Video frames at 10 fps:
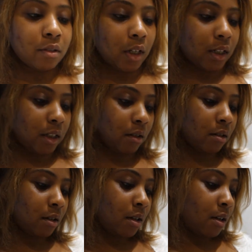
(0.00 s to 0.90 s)
Like,
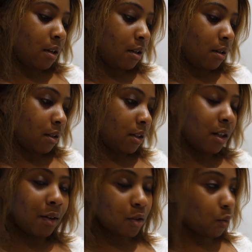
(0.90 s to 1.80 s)
did
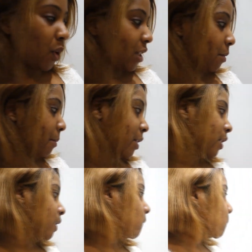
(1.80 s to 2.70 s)
I just waste my
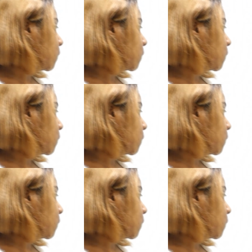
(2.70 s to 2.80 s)
money?